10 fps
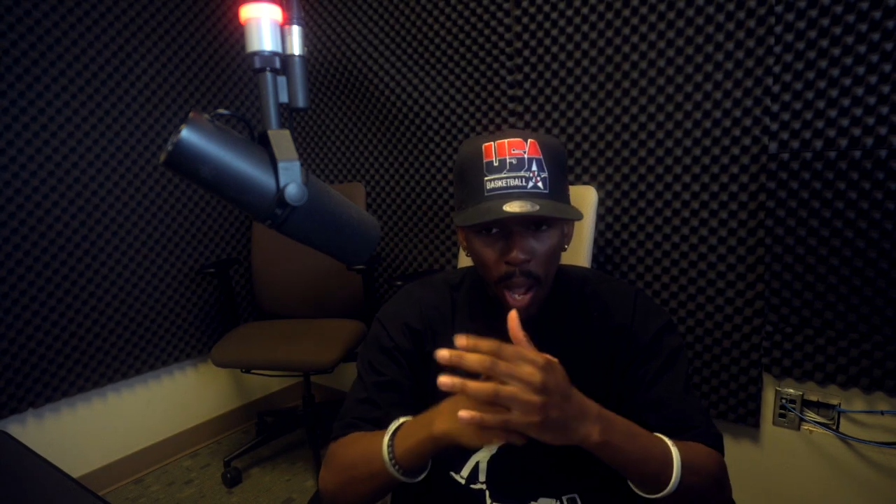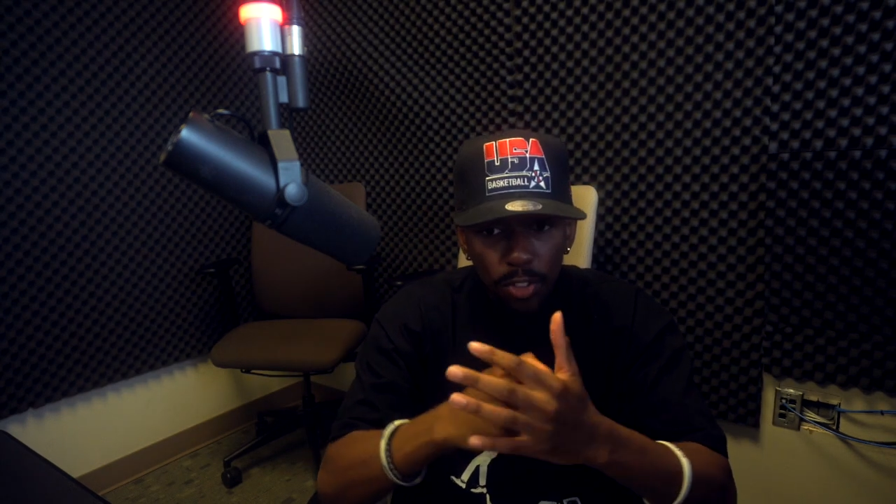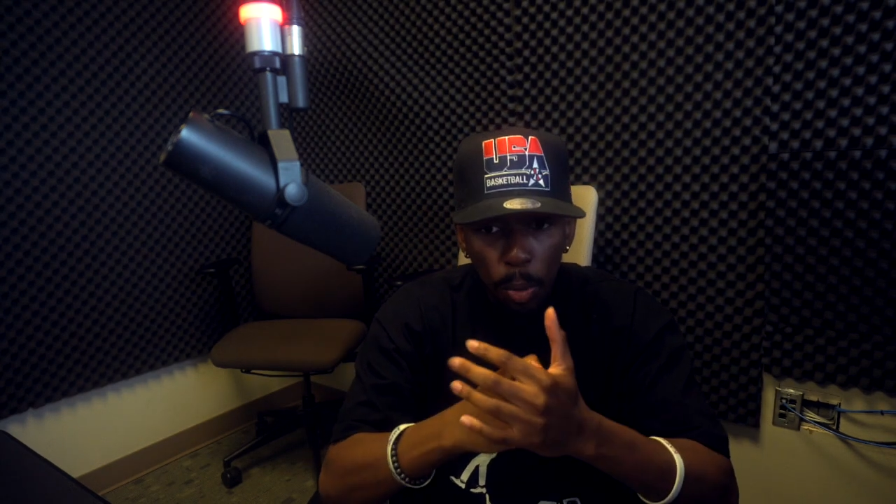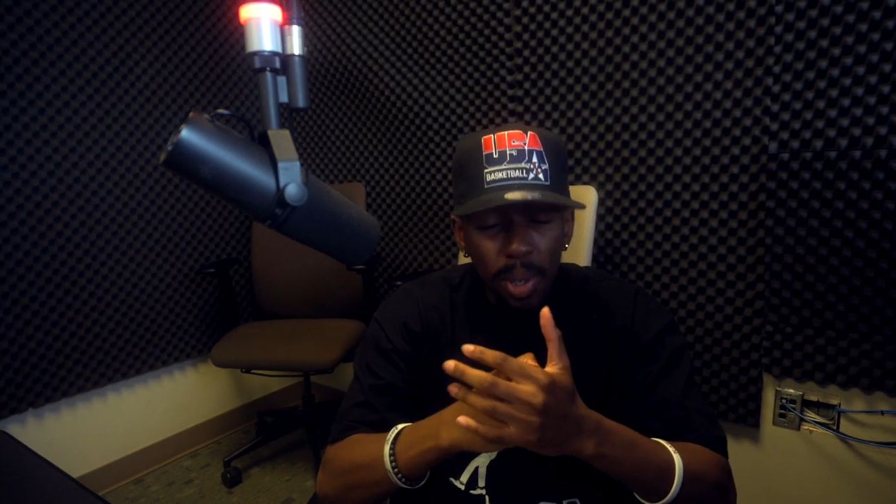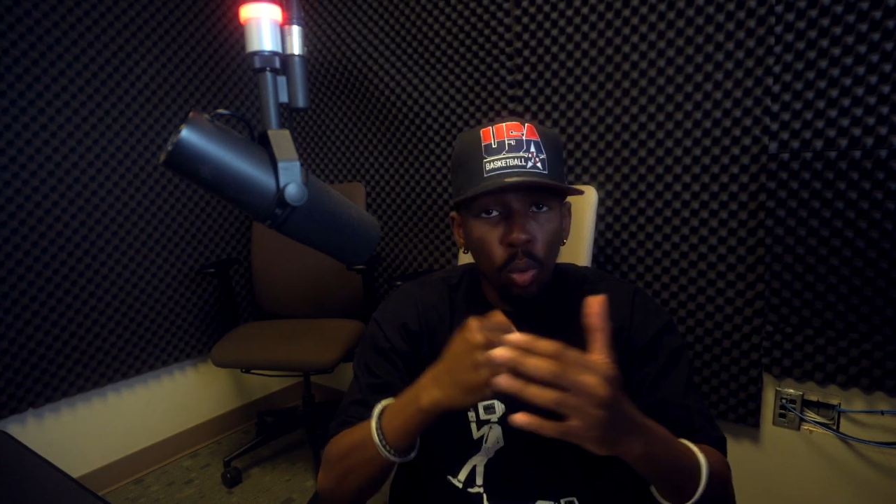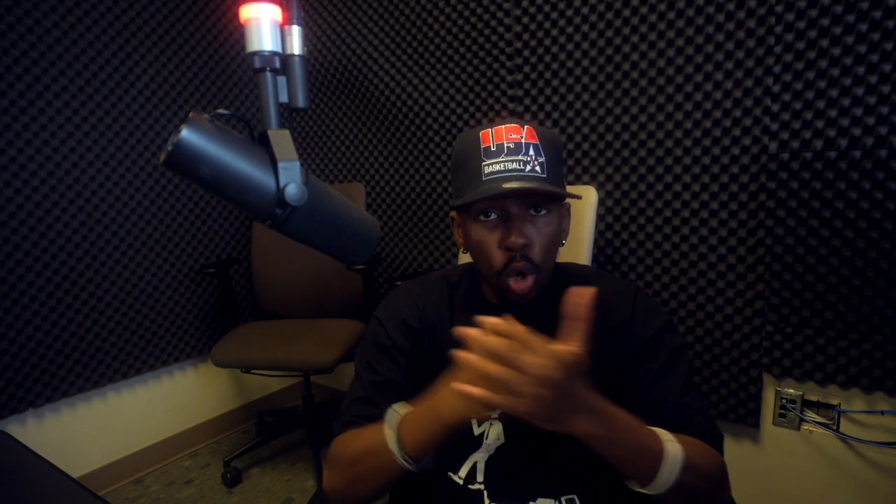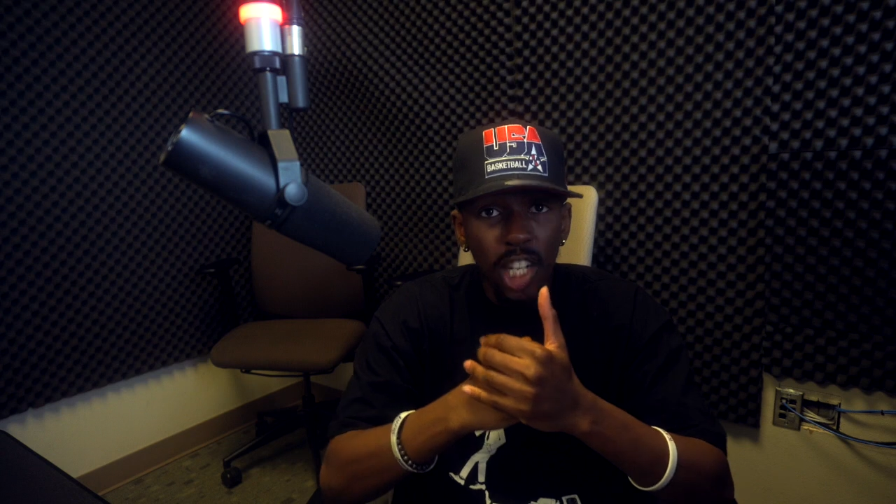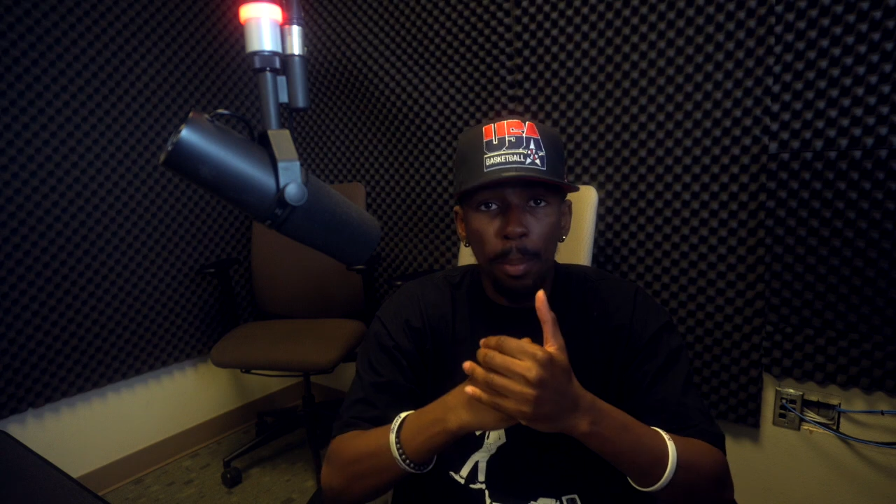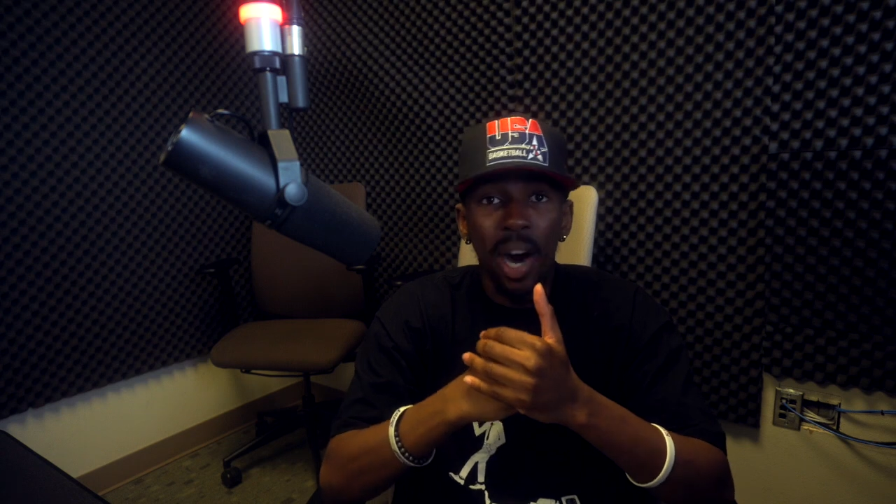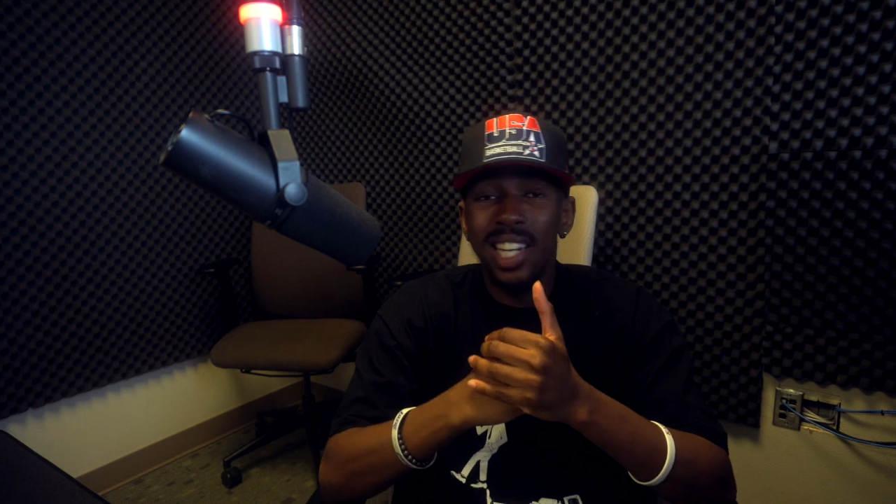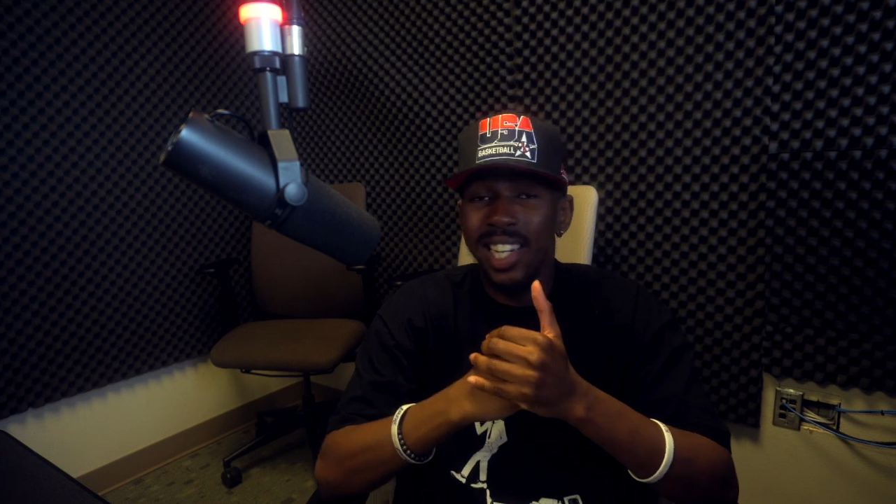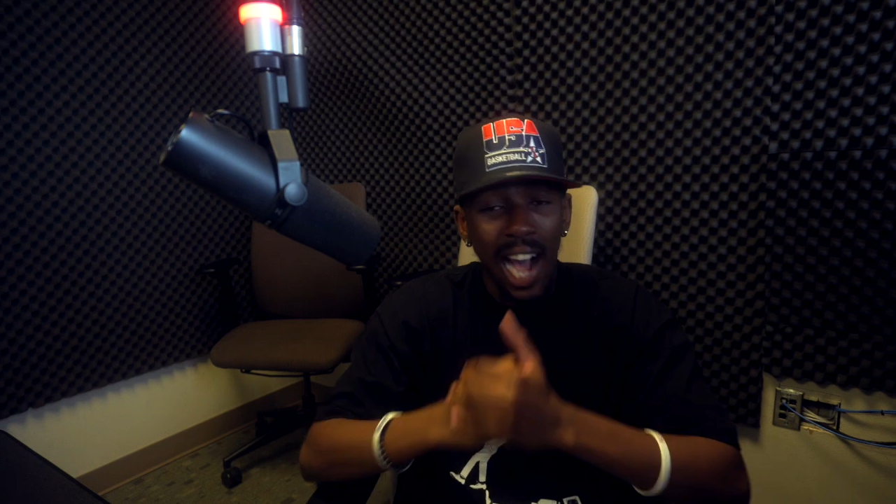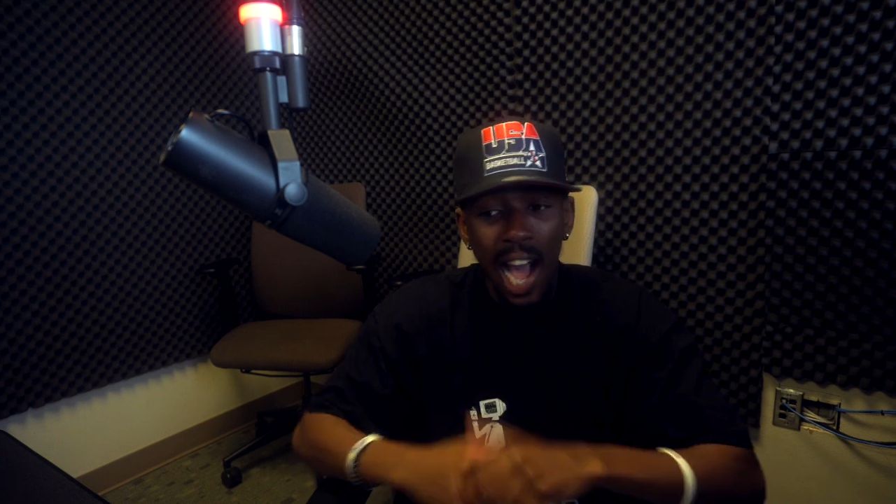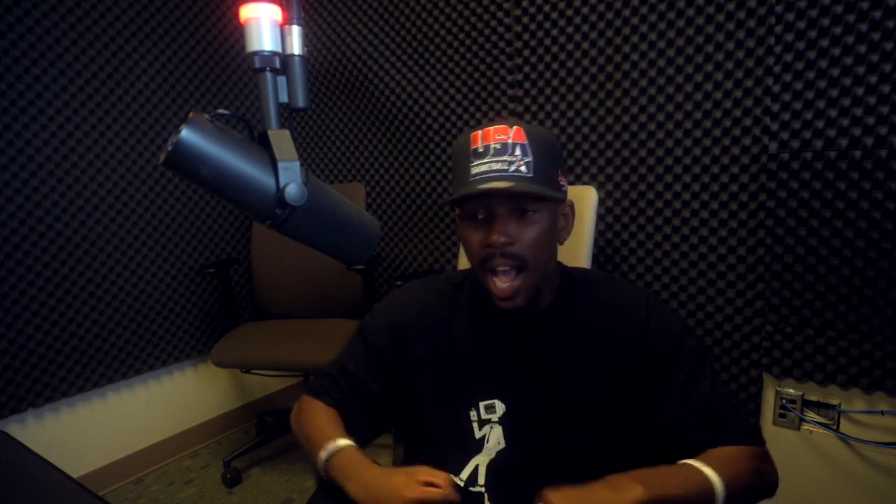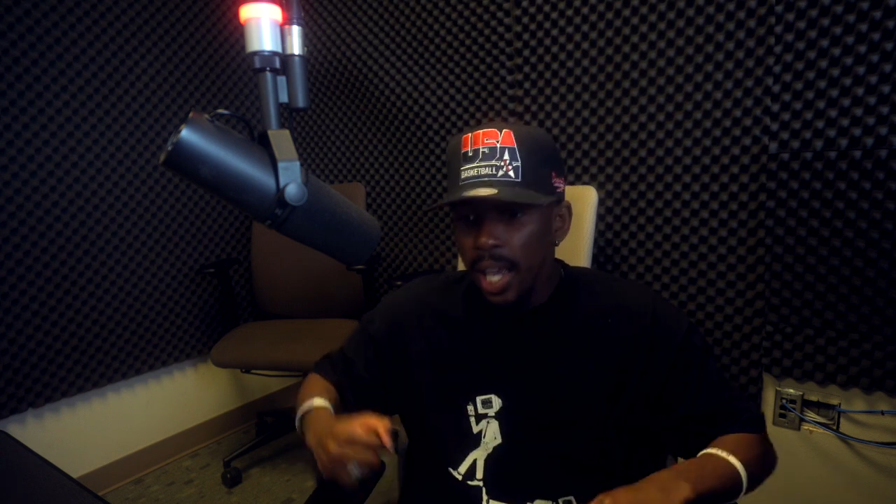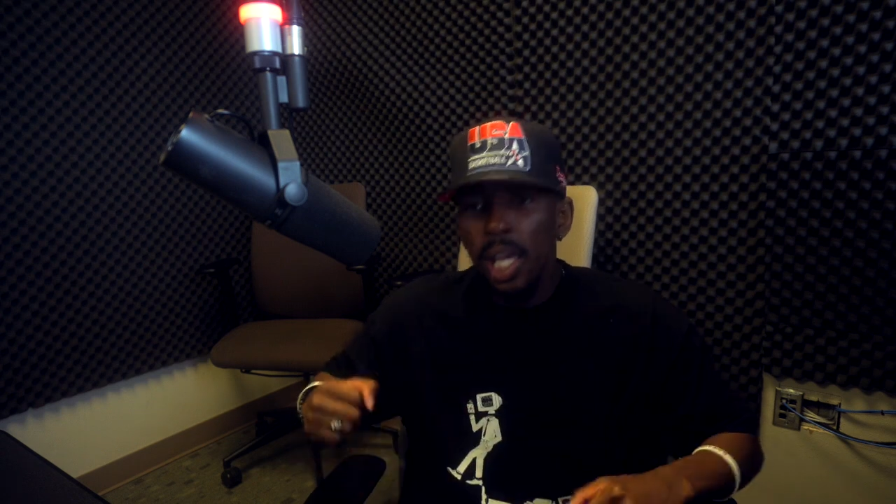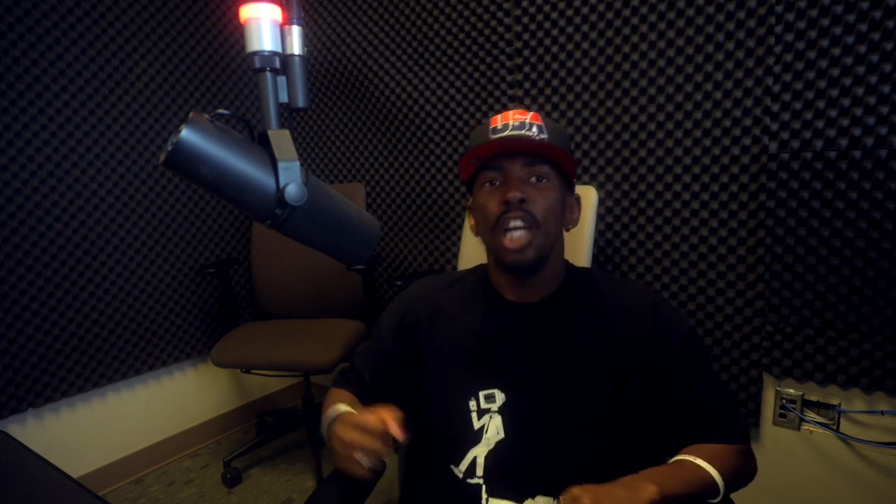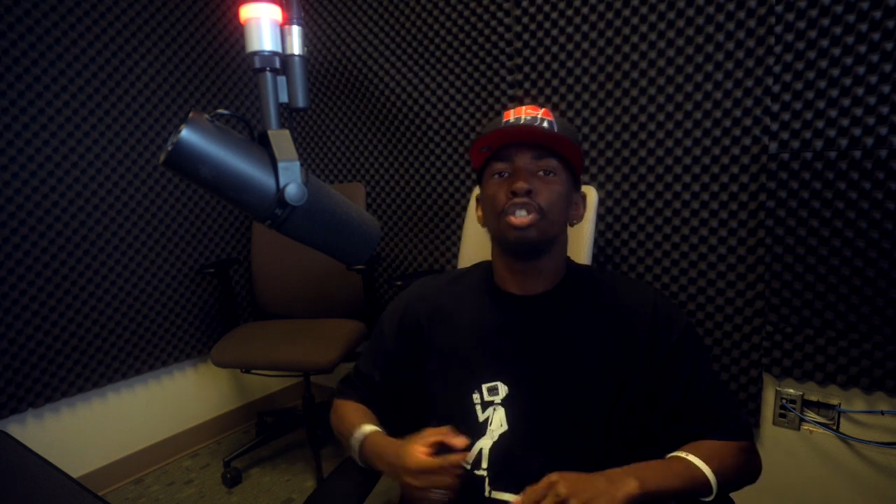have to be worried about a guy